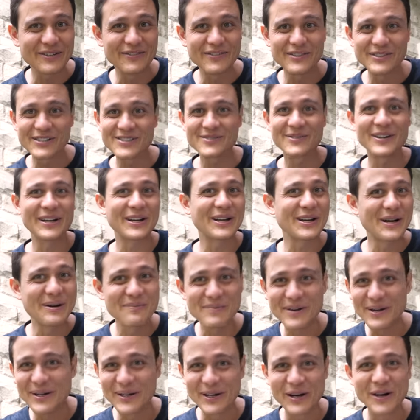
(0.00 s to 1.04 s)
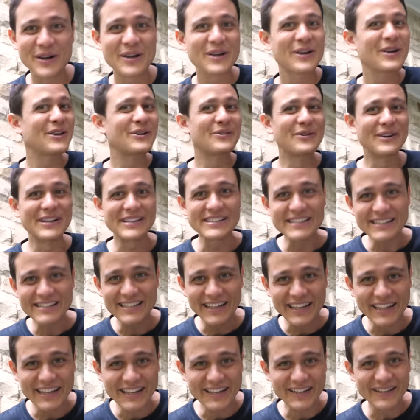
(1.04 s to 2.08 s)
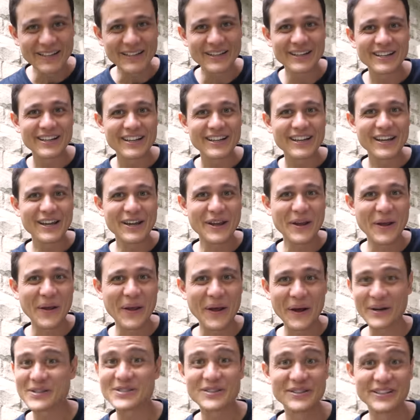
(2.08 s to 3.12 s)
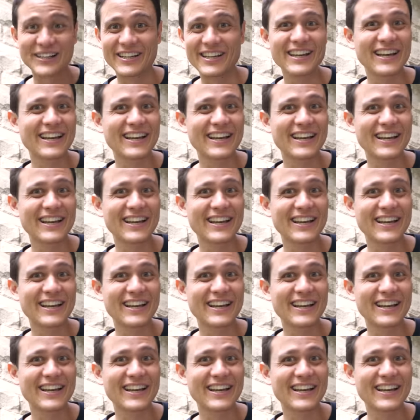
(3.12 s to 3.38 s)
If you just want to come here, you want to stay here. You actually,